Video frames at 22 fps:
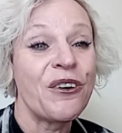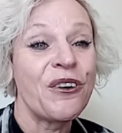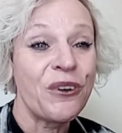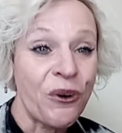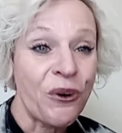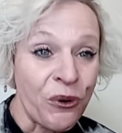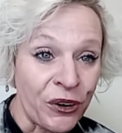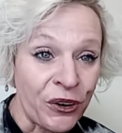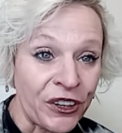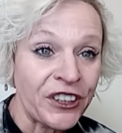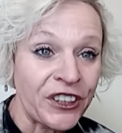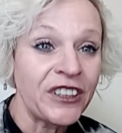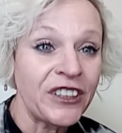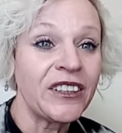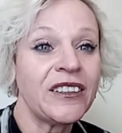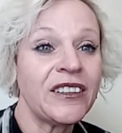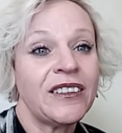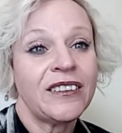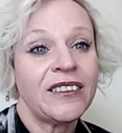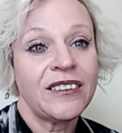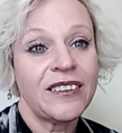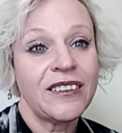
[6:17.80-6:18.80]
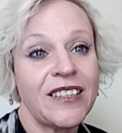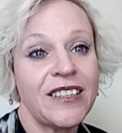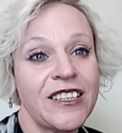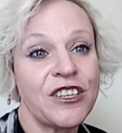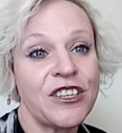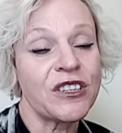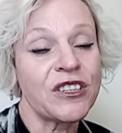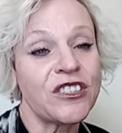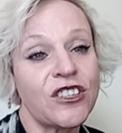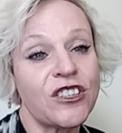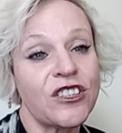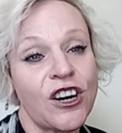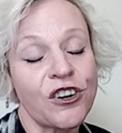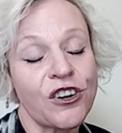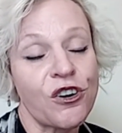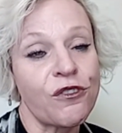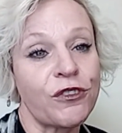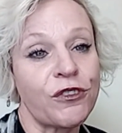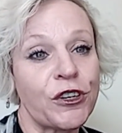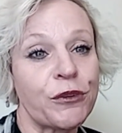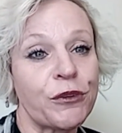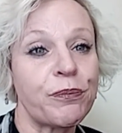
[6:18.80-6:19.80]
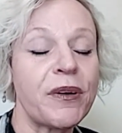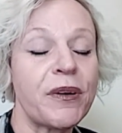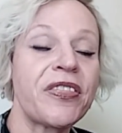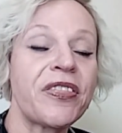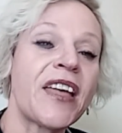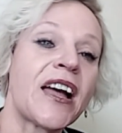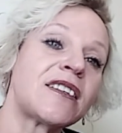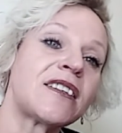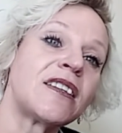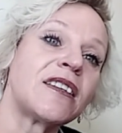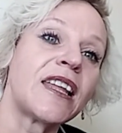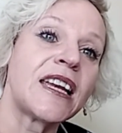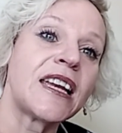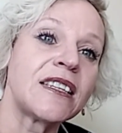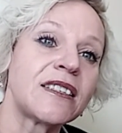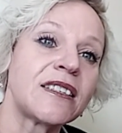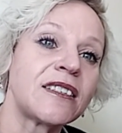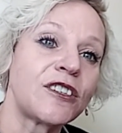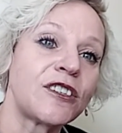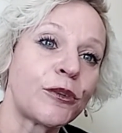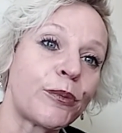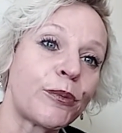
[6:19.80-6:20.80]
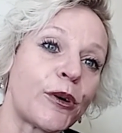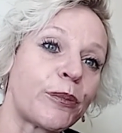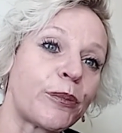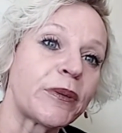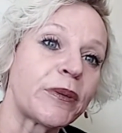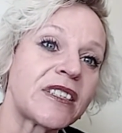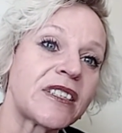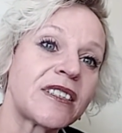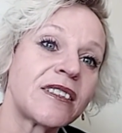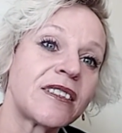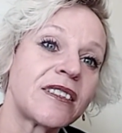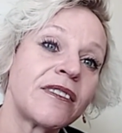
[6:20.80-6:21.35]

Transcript: or you can start over, but that delays your purpose.